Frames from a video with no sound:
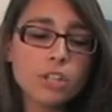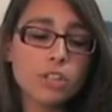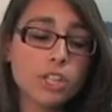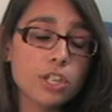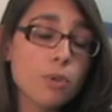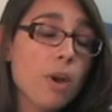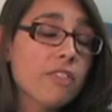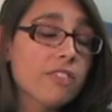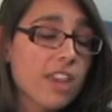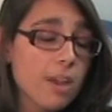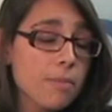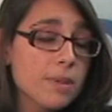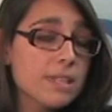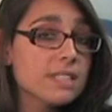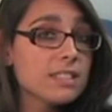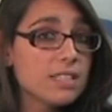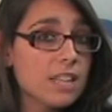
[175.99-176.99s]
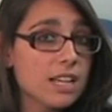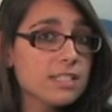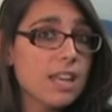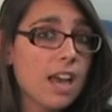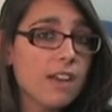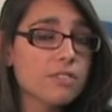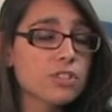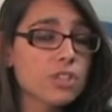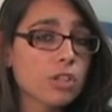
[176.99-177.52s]
The UF campus does
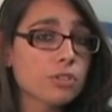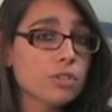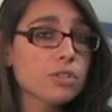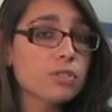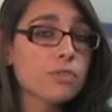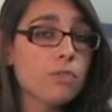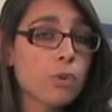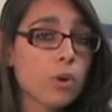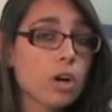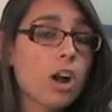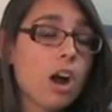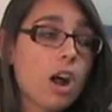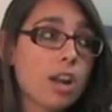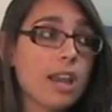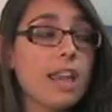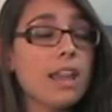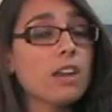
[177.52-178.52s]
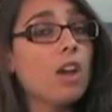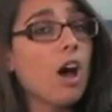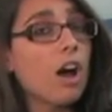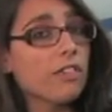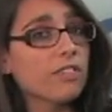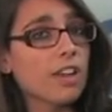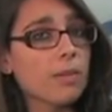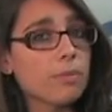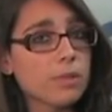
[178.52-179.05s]
have shelters for on and
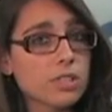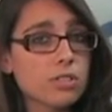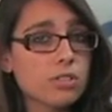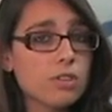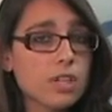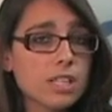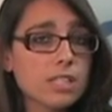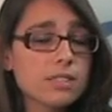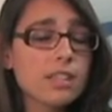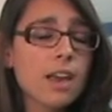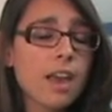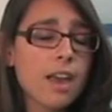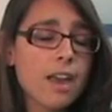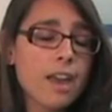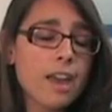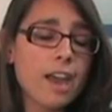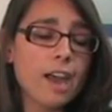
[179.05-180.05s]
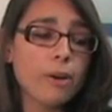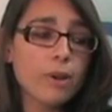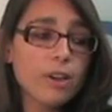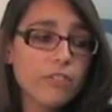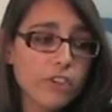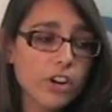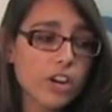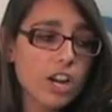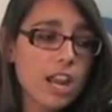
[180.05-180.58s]
off campus students.
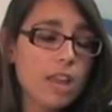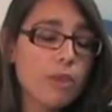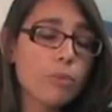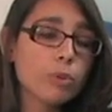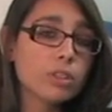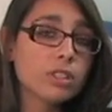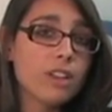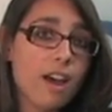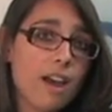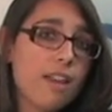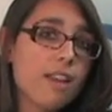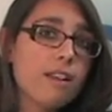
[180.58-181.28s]
However, it will not